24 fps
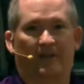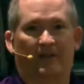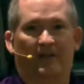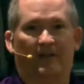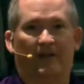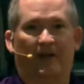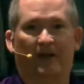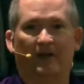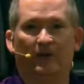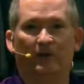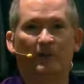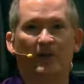
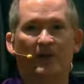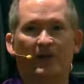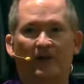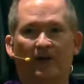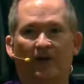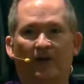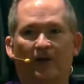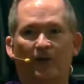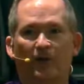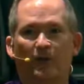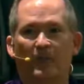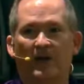I know we could
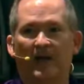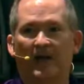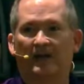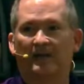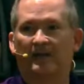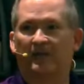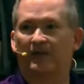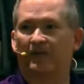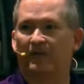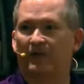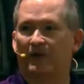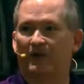all go back
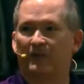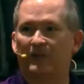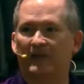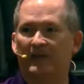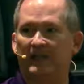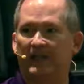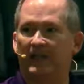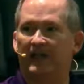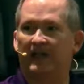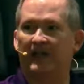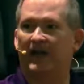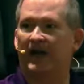to the very
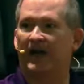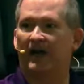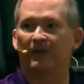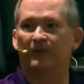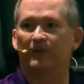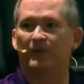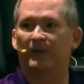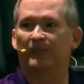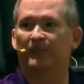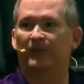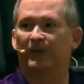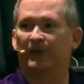beginning. I
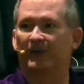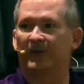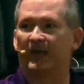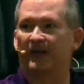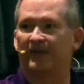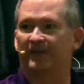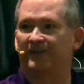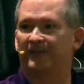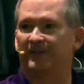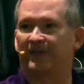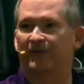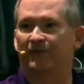remember a lot
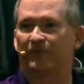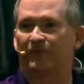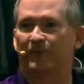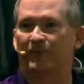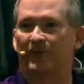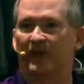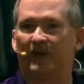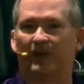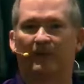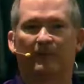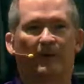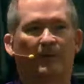of stuff from
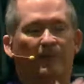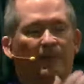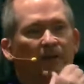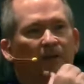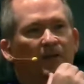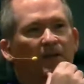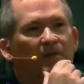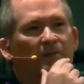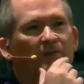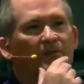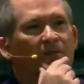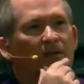there, but I'm
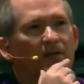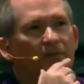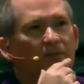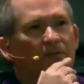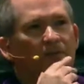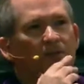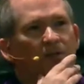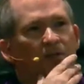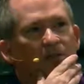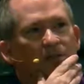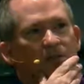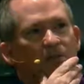thinking 7
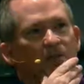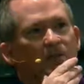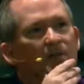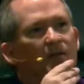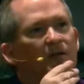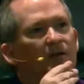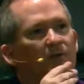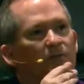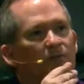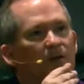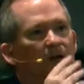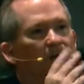years
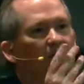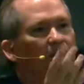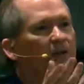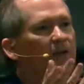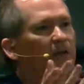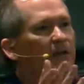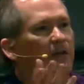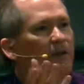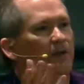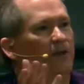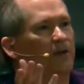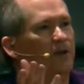ago. Well,
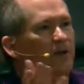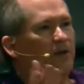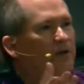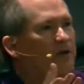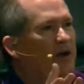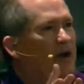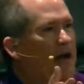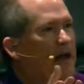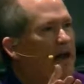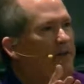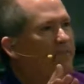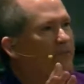the other
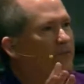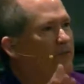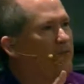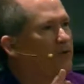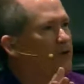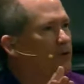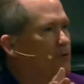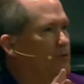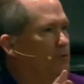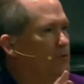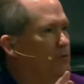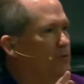half of
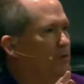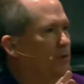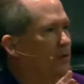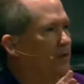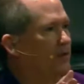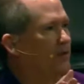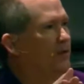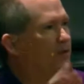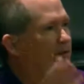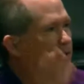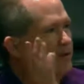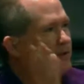you
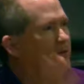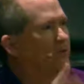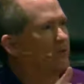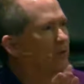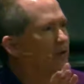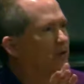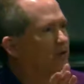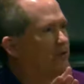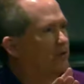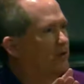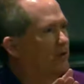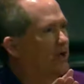that didn't
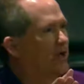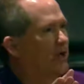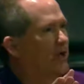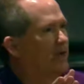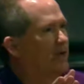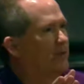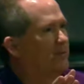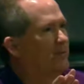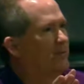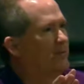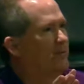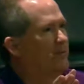raise your
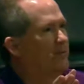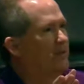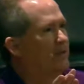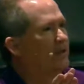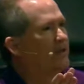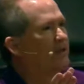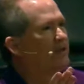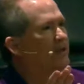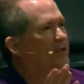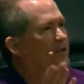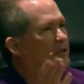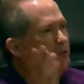hand
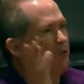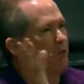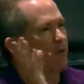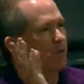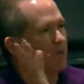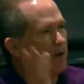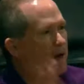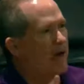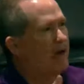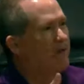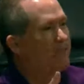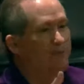mean that you
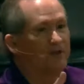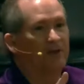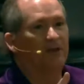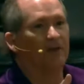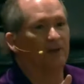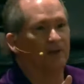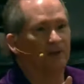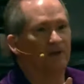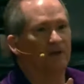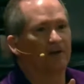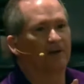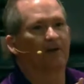arrived
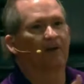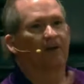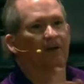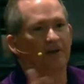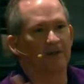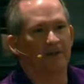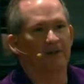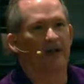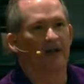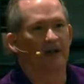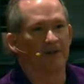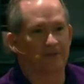here in
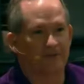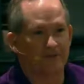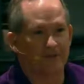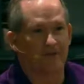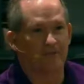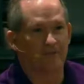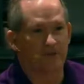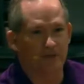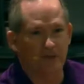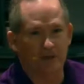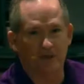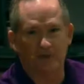the last
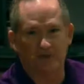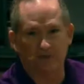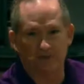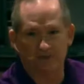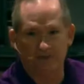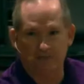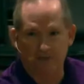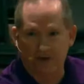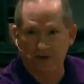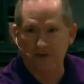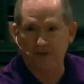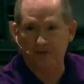7 years,
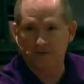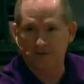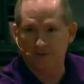right?